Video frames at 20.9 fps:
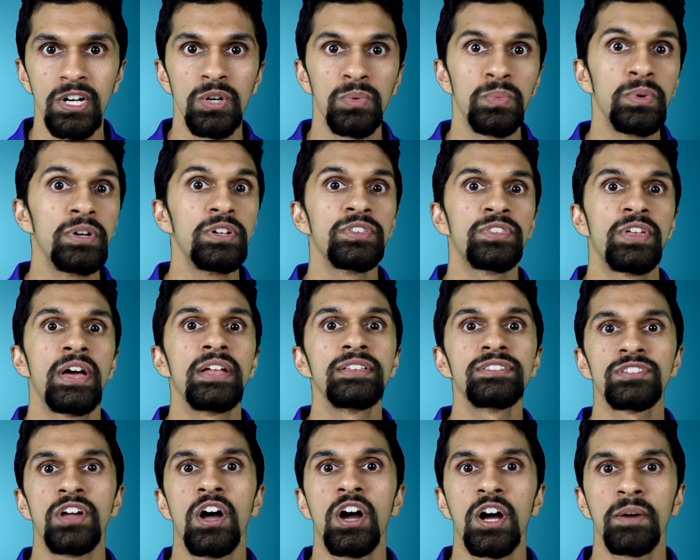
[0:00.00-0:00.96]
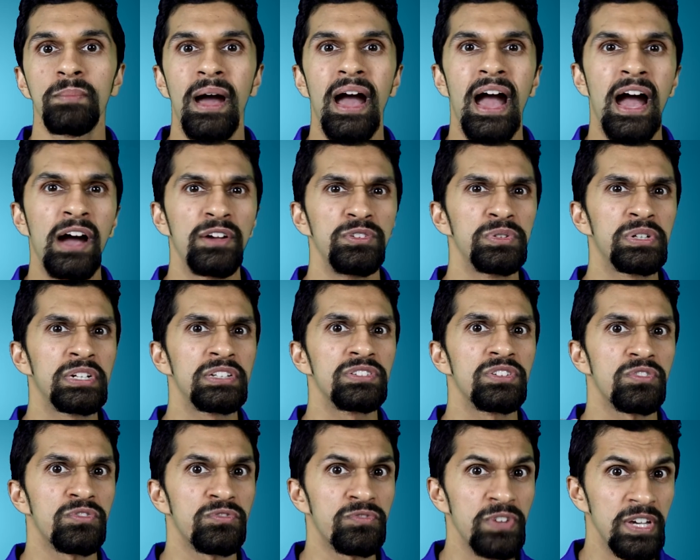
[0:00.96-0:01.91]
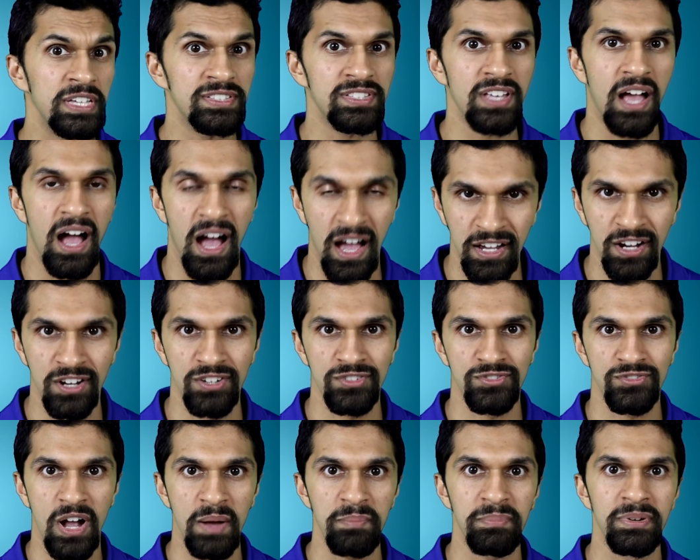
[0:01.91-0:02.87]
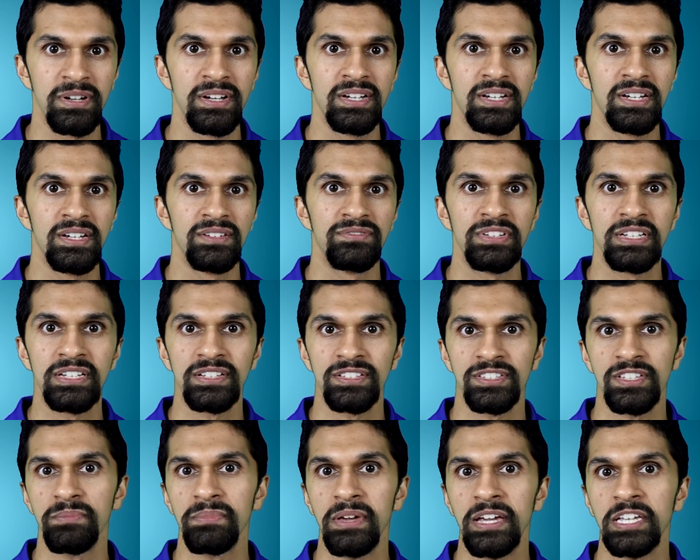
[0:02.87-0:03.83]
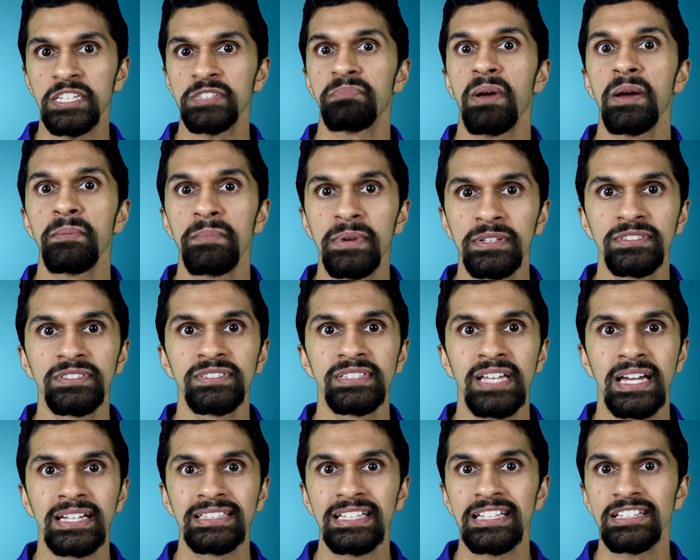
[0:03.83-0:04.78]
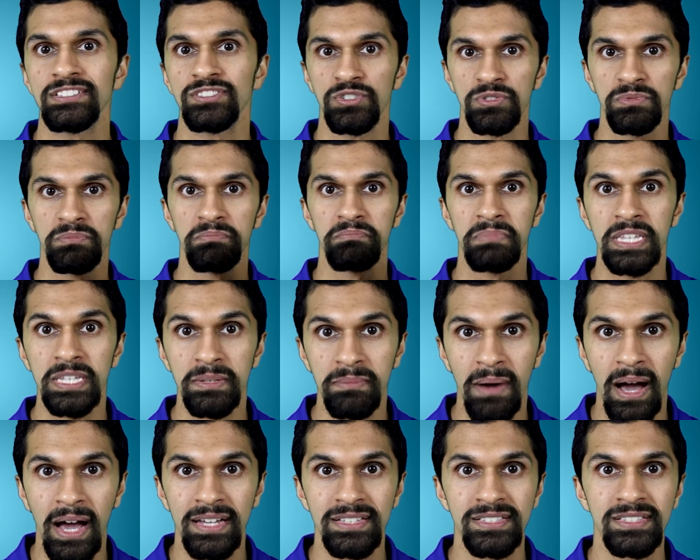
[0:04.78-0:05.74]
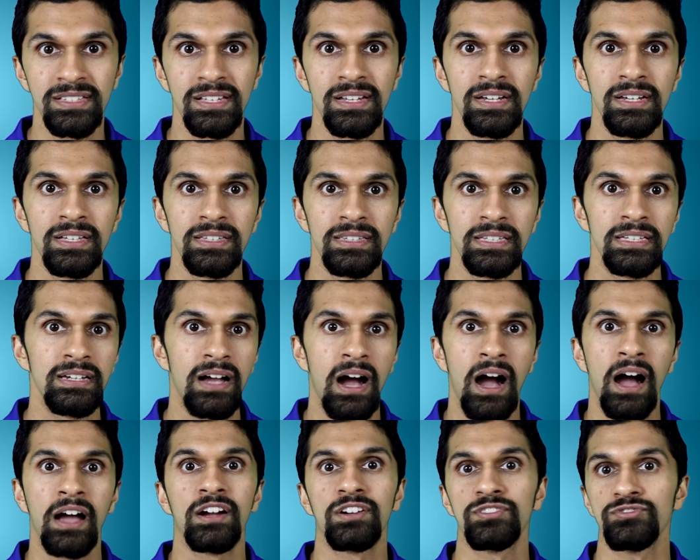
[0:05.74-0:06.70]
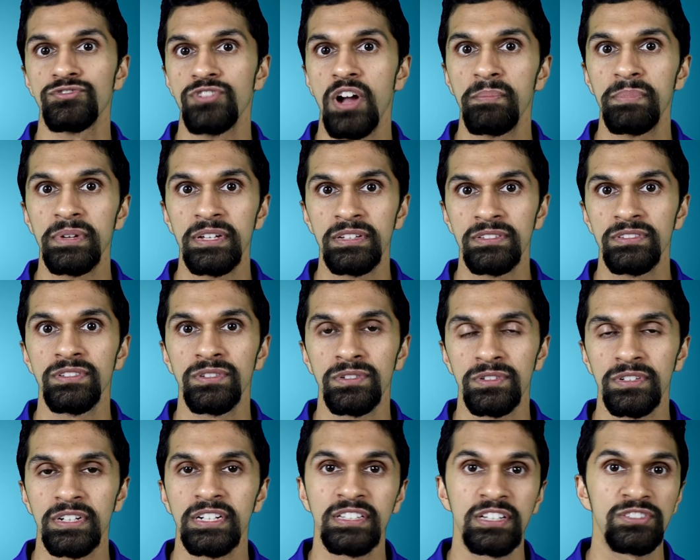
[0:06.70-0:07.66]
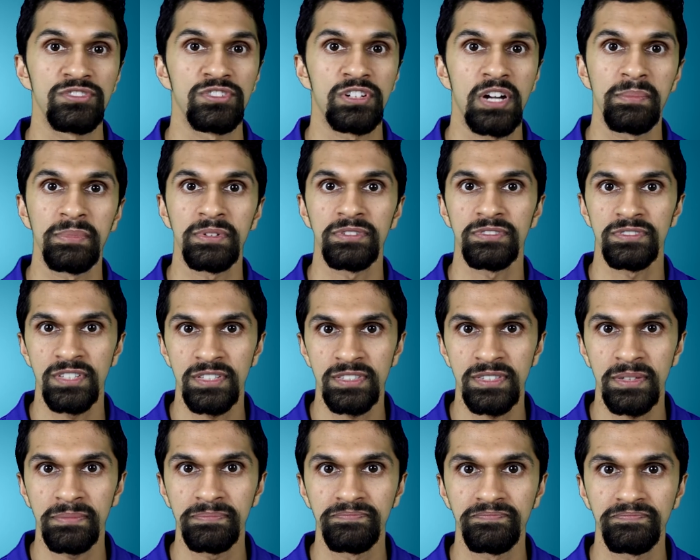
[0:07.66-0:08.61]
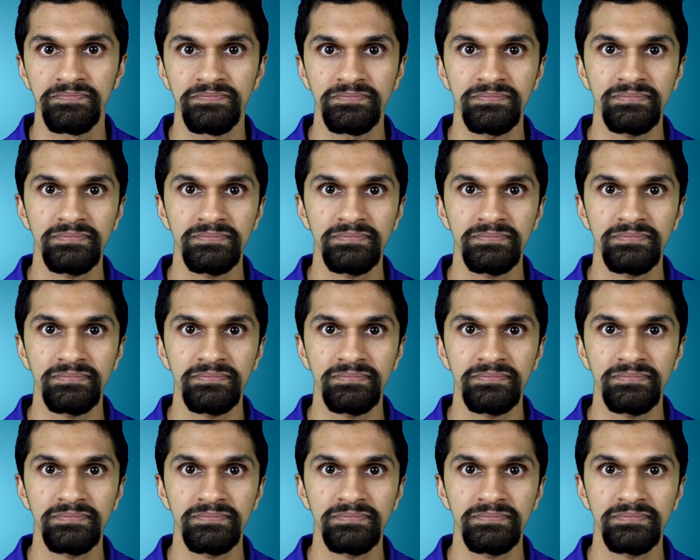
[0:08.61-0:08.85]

We'll then talk about how you can fix IR drop via some experimental techniques to minimize the IR drop in your electrochemical system.